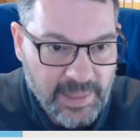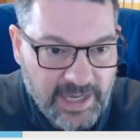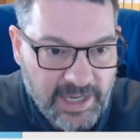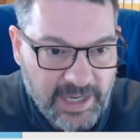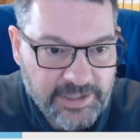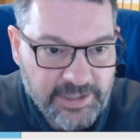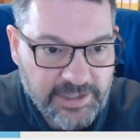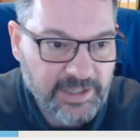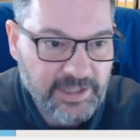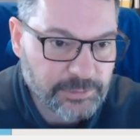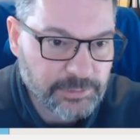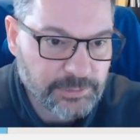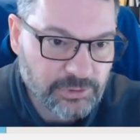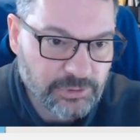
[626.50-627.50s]
if we zoom
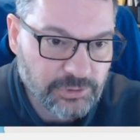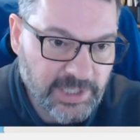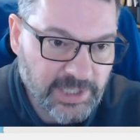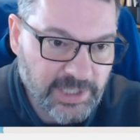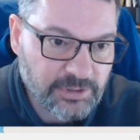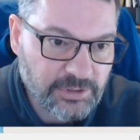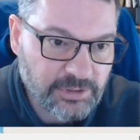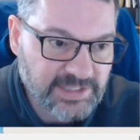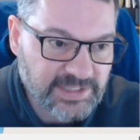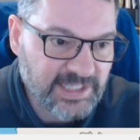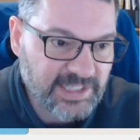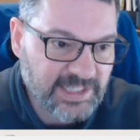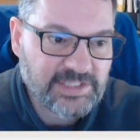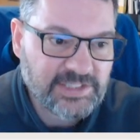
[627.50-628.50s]
in, you can see it's
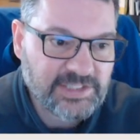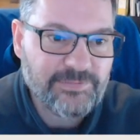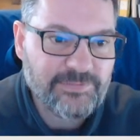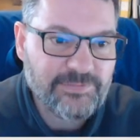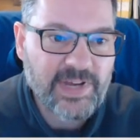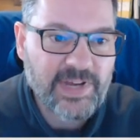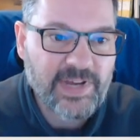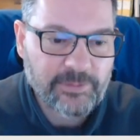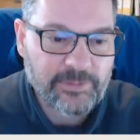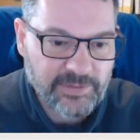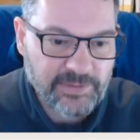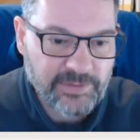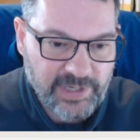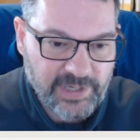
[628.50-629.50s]
very,
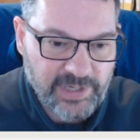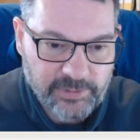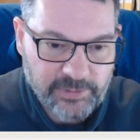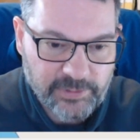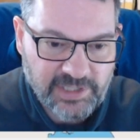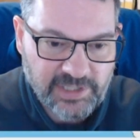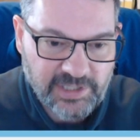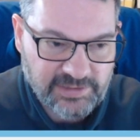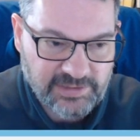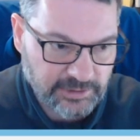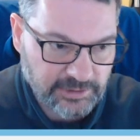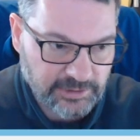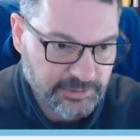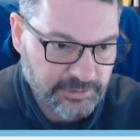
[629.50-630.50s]
very detailed.
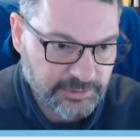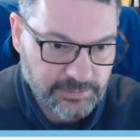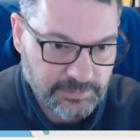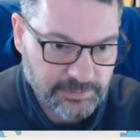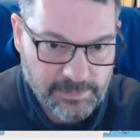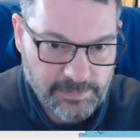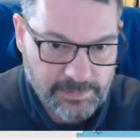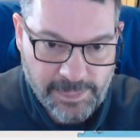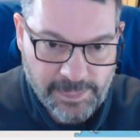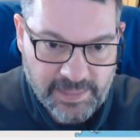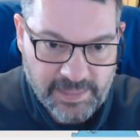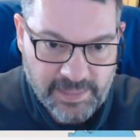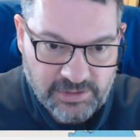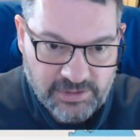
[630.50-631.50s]

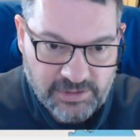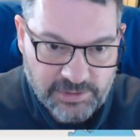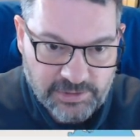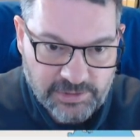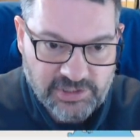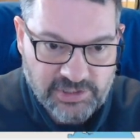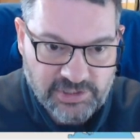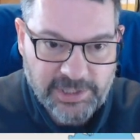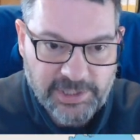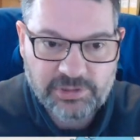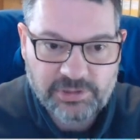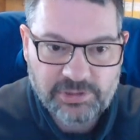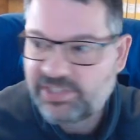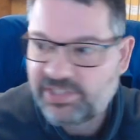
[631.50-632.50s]
You can especially see
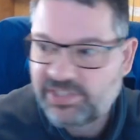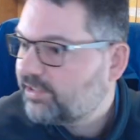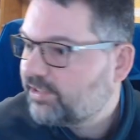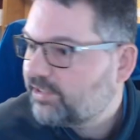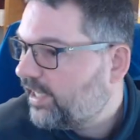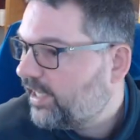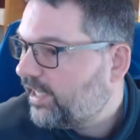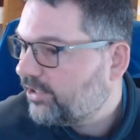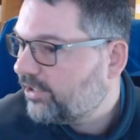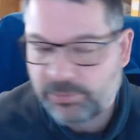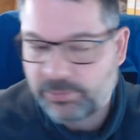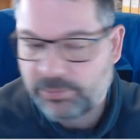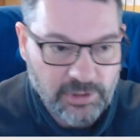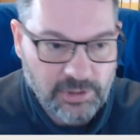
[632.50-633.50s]
it in areas with a lot
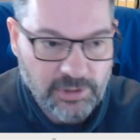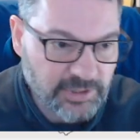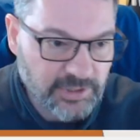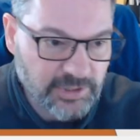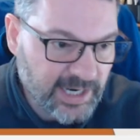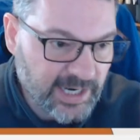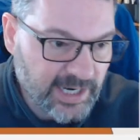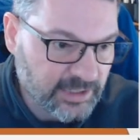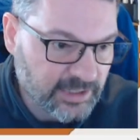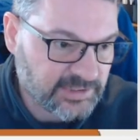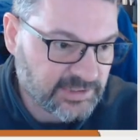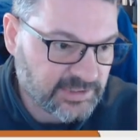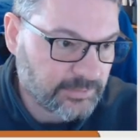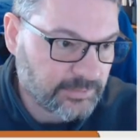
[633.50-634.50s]
of islands like
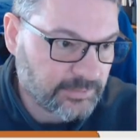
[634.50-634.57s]
this.